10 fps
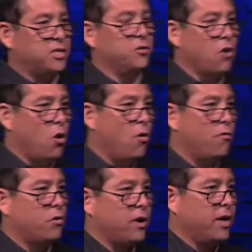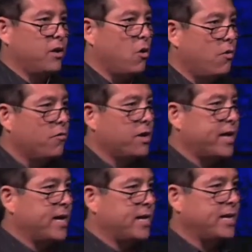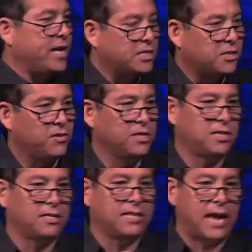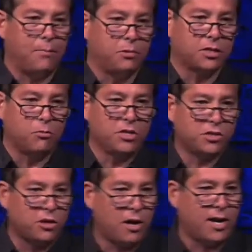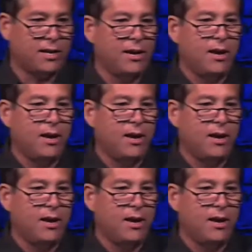to over and over again in each of these examples, and we saw it